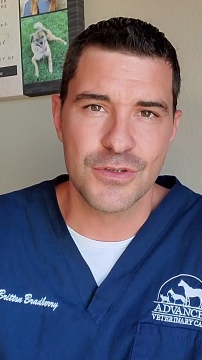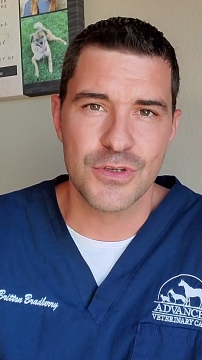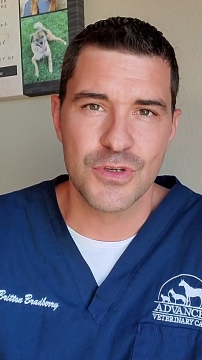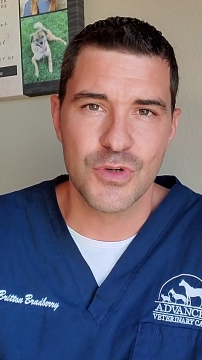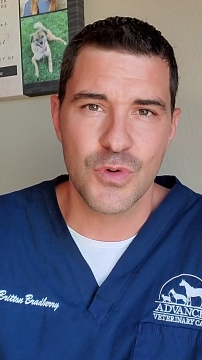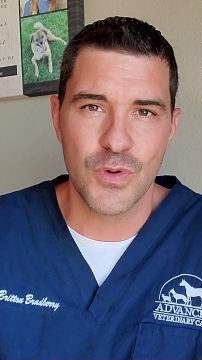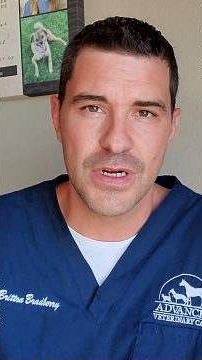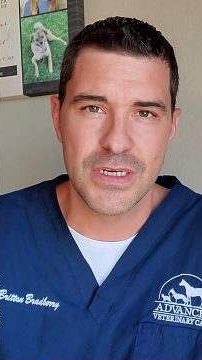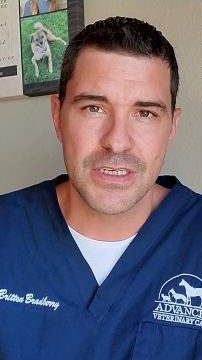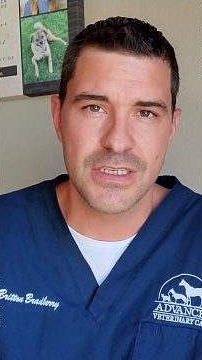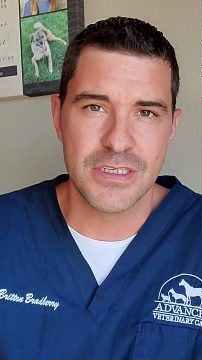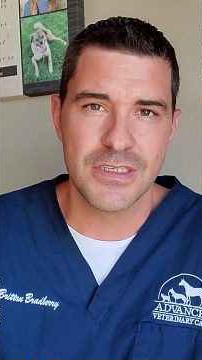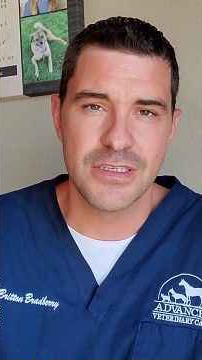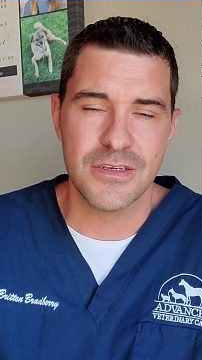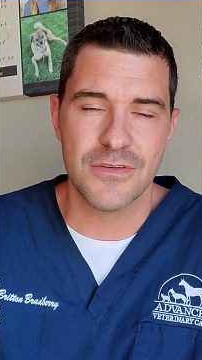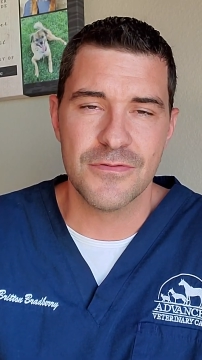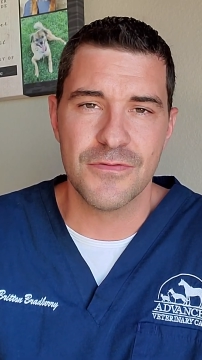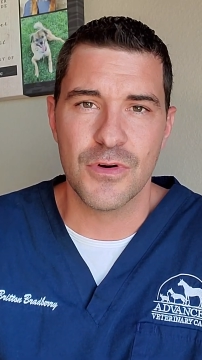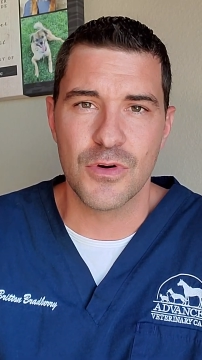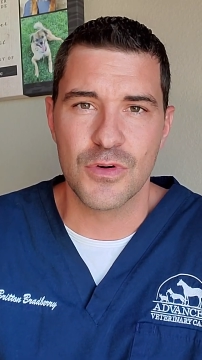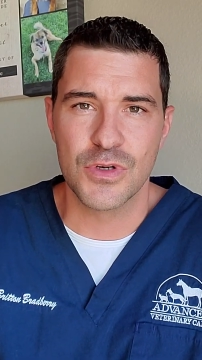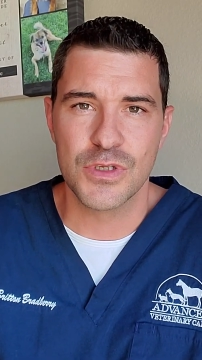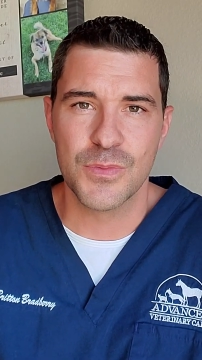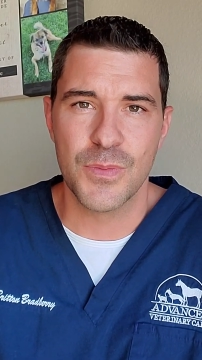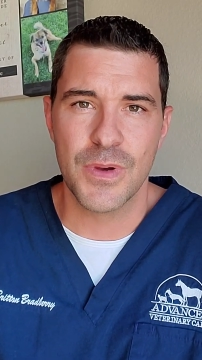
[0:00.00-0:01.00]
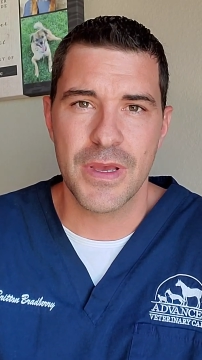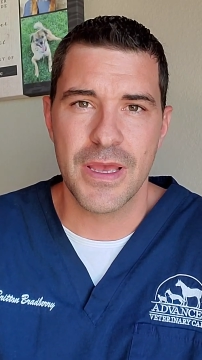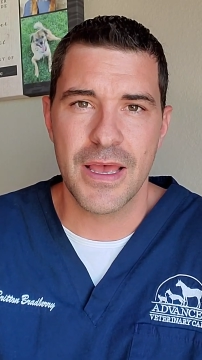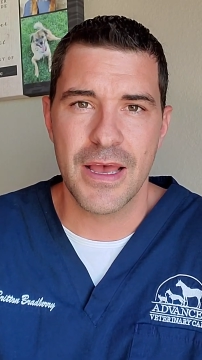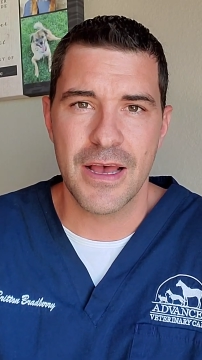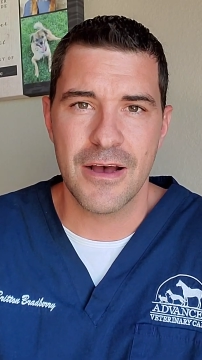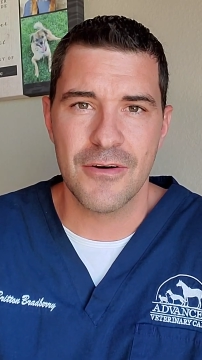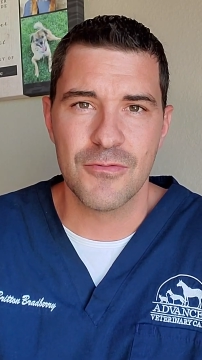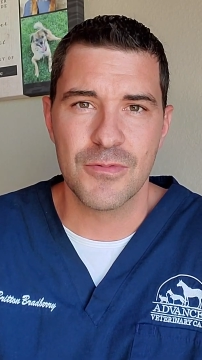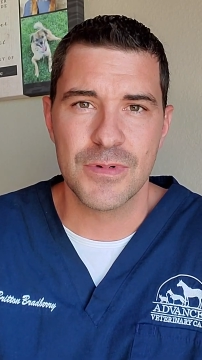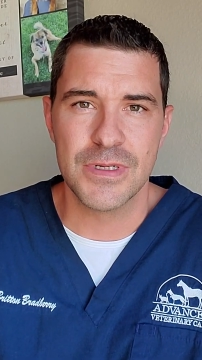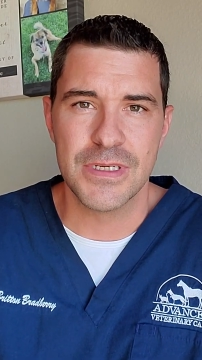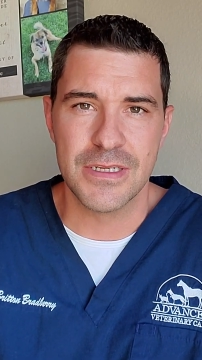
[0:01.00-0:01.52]
or questions that folks may
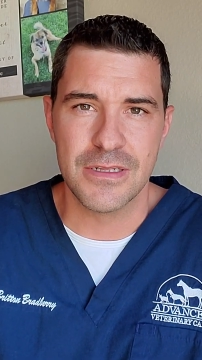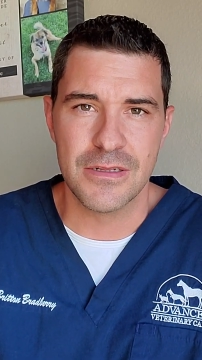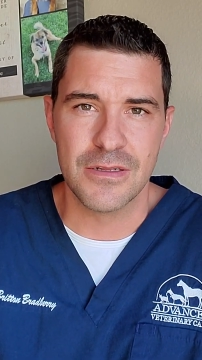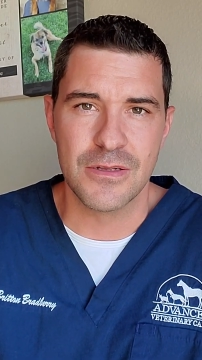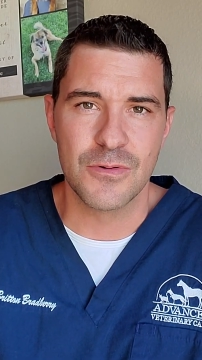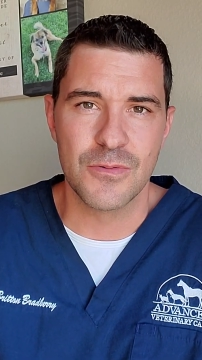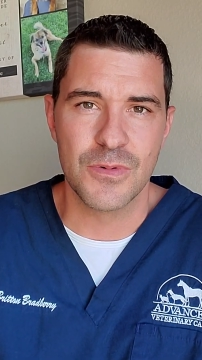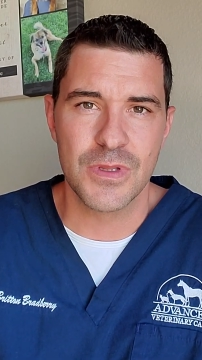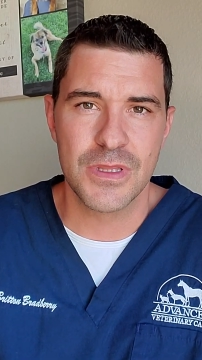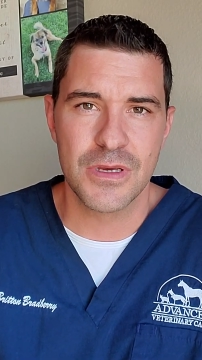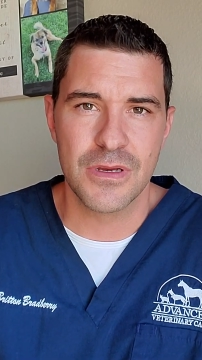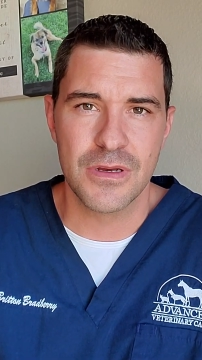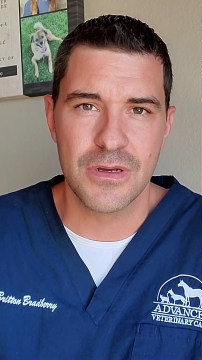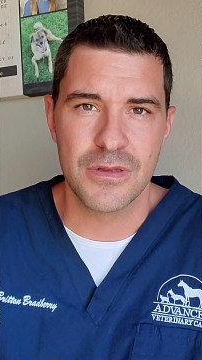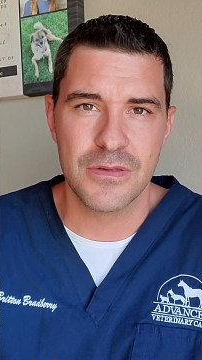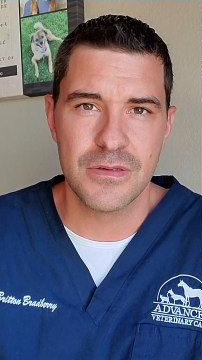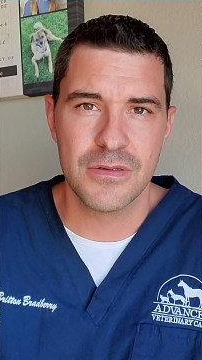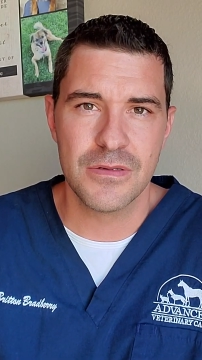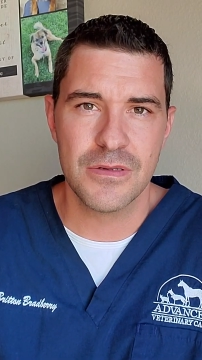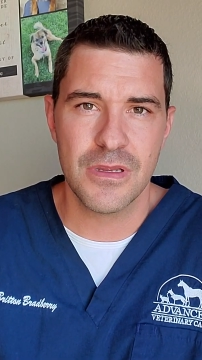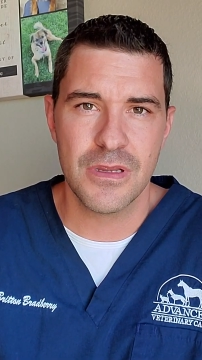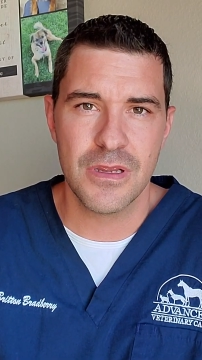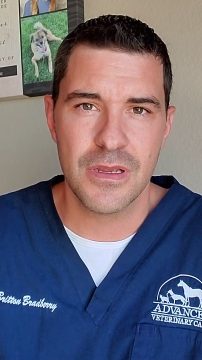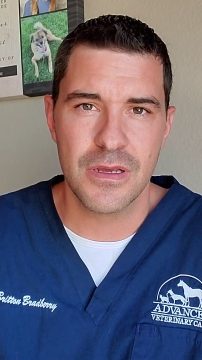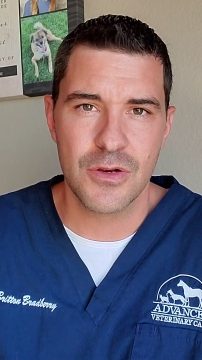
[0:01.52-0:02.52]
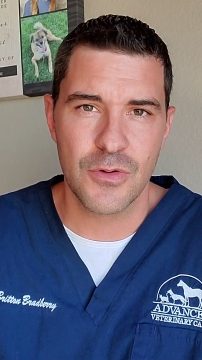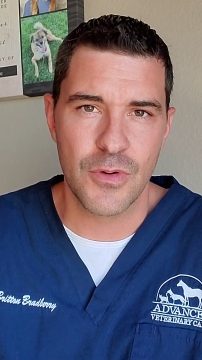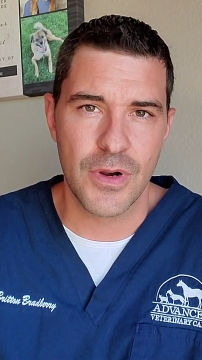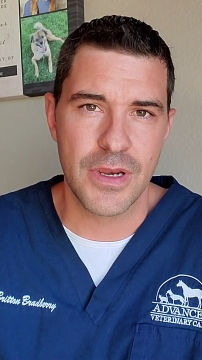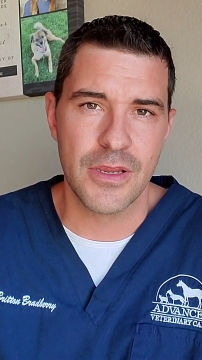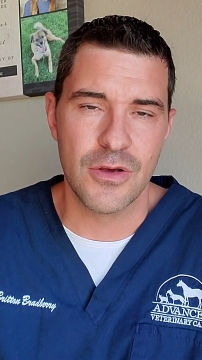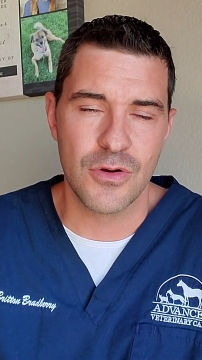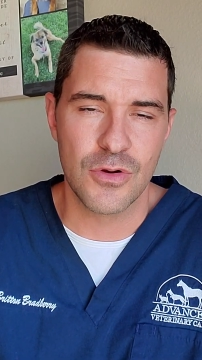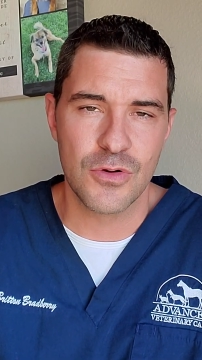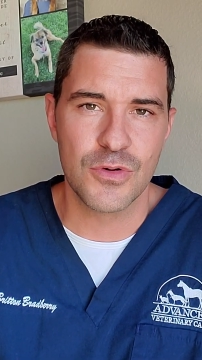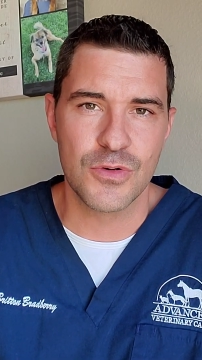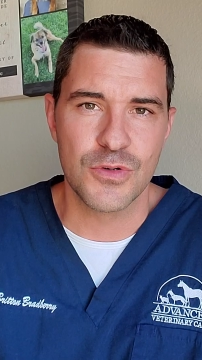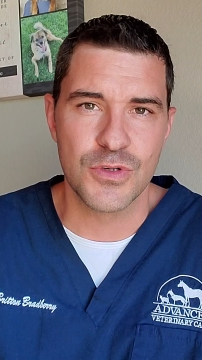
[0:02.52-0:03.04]
have when dealing with a
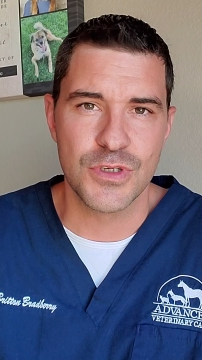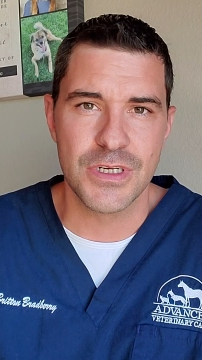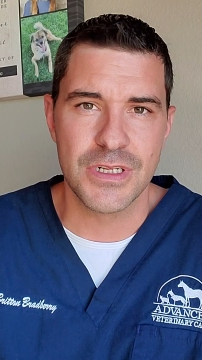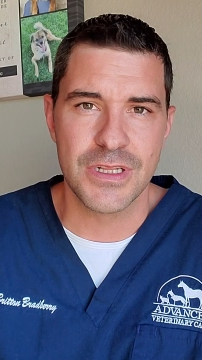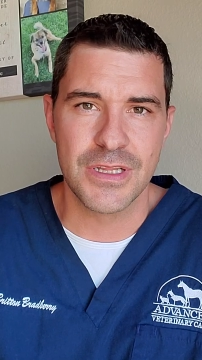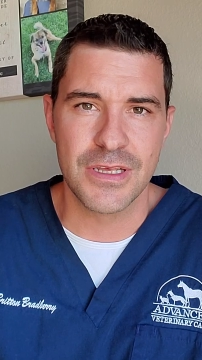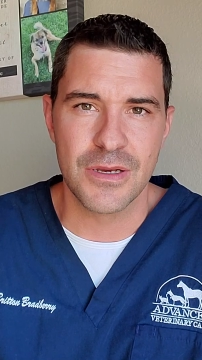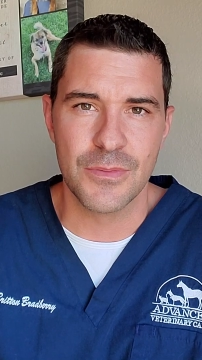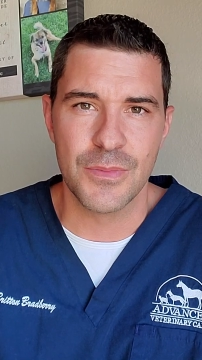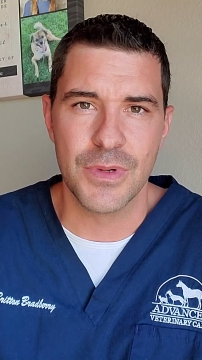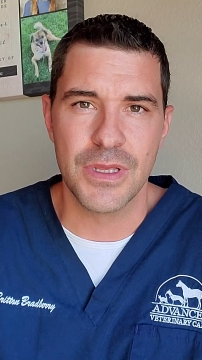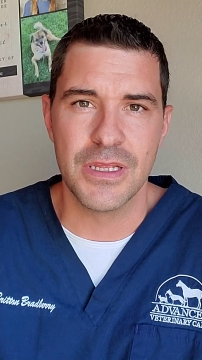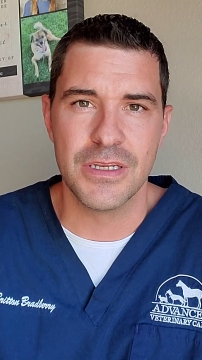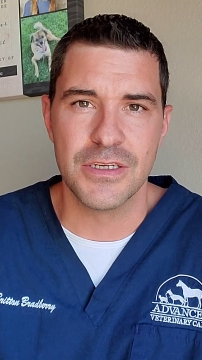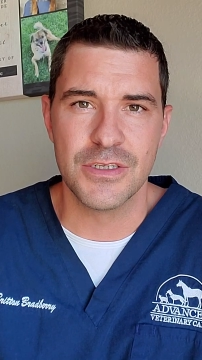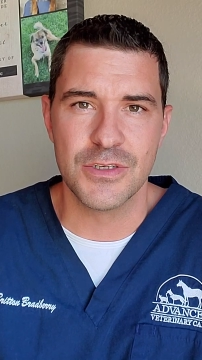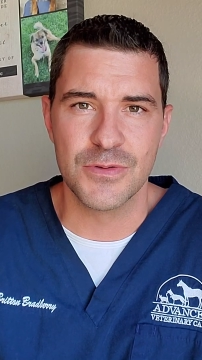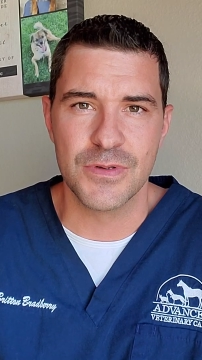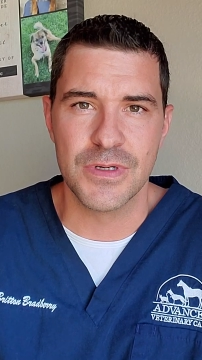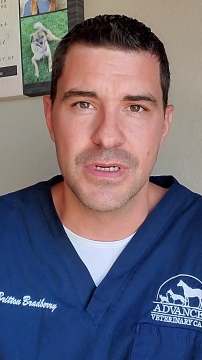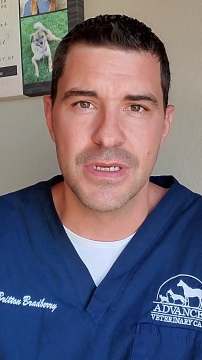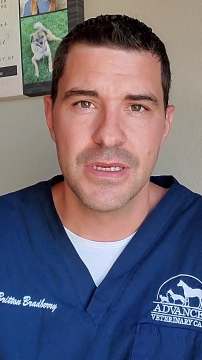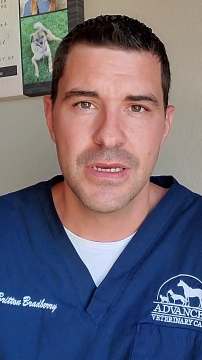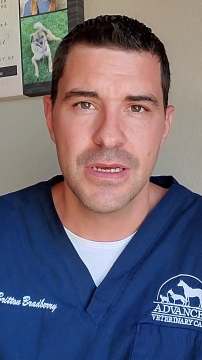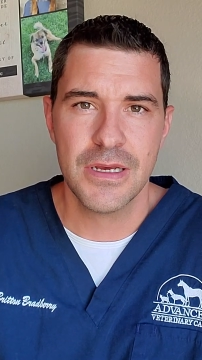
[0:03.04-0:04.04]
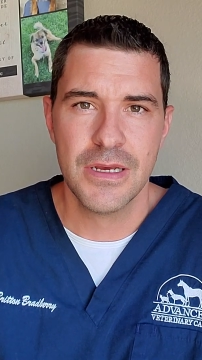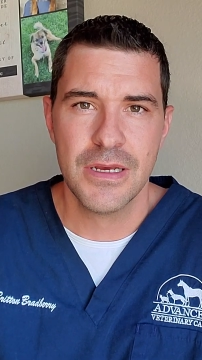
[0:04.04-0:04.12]
cranial cruciate ligament injury.